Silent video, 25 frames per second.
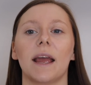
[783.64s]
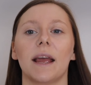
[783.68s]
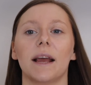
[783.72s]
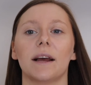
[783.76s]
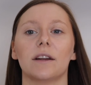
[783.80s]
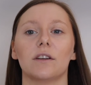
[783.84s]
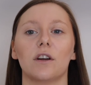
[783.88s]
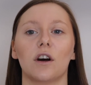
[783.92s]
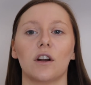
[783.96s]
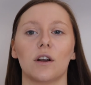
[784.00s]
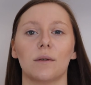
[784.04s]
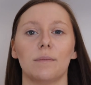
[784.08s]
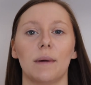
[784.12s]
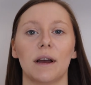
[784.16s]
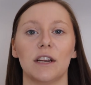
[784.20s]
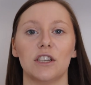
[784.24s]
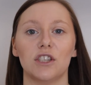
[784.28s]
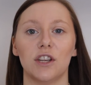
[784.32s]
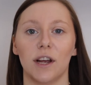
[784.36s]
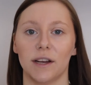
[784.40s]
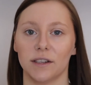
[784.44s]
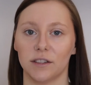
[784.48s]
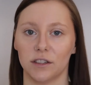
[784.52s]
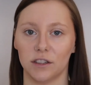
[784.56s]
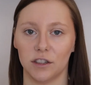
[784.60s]
and onto my
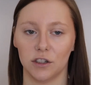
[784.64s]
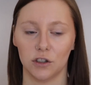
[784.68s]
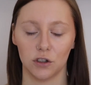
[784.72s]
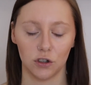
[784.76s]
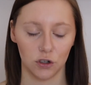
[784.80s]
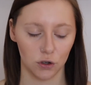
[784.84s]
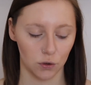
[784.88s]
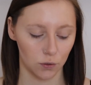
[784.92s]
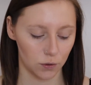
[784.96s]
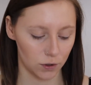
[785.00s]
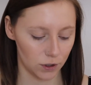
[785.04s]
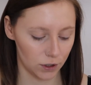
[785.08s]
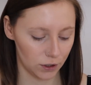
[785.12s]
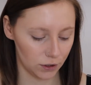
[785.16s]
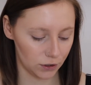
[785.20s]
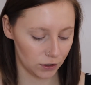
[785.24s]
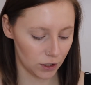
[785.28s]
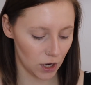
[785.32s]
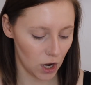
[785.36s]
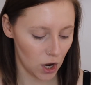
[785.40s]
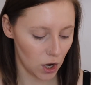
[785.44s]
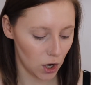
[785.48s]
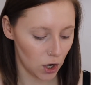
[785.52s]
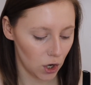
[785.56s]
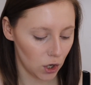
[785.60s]
chest and shoulders.
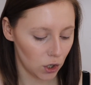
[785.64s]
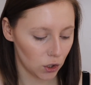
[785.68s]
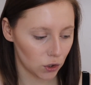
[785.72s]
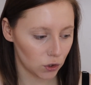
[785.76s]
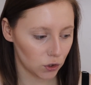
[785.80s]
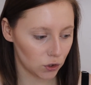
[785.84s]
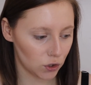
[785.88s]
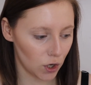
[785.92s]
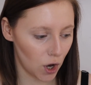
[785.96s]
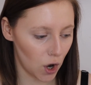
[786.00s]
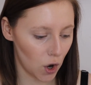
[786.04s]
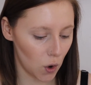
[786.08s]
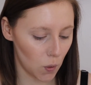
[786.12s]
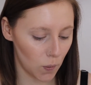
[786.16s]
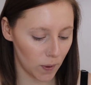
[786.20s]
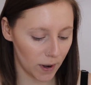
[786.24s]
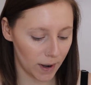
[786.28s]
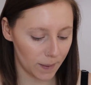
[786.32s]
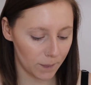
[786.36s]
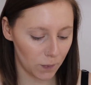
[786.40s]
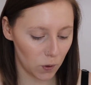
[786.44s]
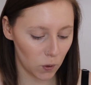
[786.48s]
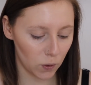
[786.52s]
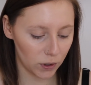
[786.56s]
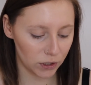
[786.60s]
So what
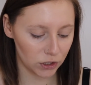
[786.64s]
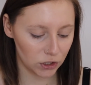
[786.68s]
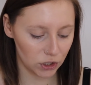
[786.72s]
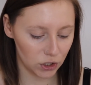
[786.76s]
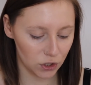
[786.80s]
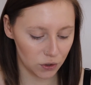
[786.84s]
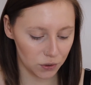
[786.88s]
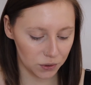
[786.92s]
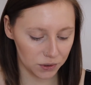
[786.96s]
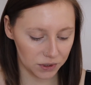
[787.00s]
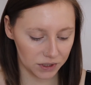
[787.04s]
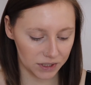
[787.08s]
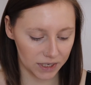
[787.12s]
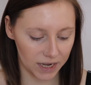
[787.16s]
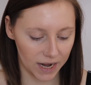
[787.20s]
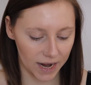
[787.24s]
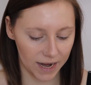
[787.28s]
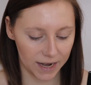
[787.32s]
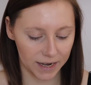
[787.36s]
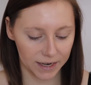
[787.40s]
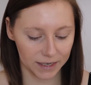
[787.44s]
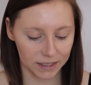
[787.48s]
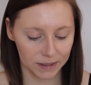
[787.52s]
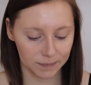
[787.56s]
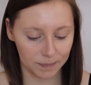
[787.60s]
I'm going to use
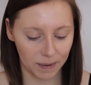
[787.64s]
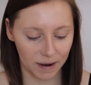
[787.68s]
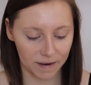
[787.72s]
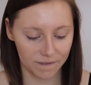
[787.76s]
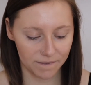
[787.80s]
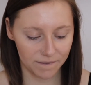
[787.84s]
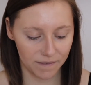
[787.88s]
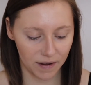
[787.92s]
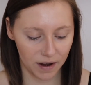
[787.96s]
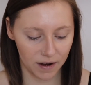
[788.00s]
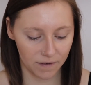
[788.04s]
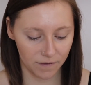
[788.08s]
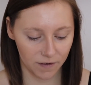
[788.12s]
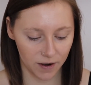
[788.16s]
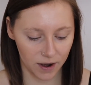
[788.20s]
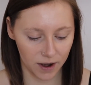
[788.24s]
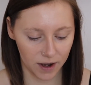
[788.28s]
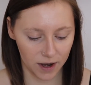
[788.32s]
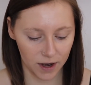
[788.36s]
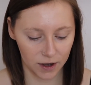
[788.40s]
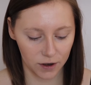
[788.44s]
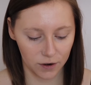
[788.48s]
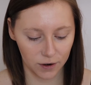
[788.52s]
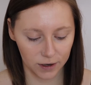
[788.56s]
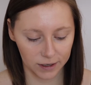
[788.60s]
today is my
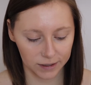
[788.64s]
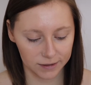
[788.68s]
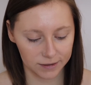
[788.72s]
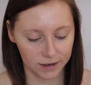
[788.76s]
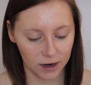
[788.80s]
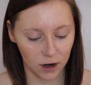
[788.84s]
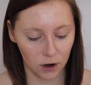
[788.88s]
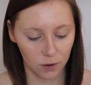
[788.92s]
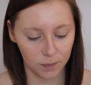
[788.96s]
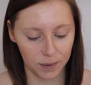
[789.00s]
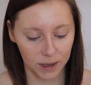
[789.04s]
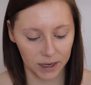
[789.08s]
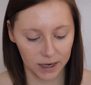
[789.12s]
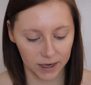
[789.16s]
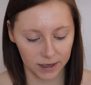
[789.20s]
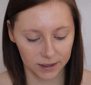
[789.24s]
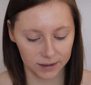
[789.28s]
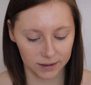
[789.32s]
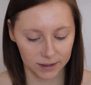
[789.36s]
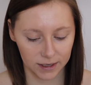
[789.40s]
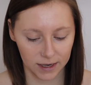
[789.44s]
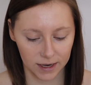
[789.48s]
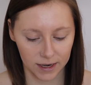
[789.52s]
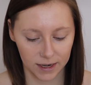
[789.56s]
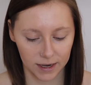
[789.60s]
favorite, and you can tell
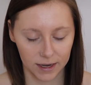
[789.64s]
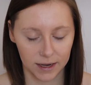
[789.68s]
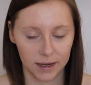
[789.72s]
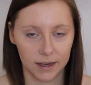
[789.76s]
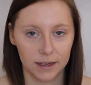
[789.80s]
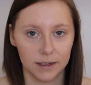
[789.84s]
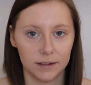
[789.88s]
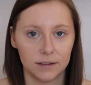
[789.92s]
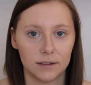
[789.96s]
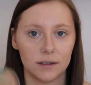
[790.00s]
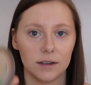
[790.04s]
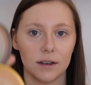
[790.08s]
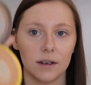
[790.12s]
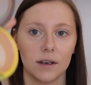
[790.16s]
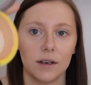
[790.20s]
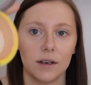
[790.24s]
because it is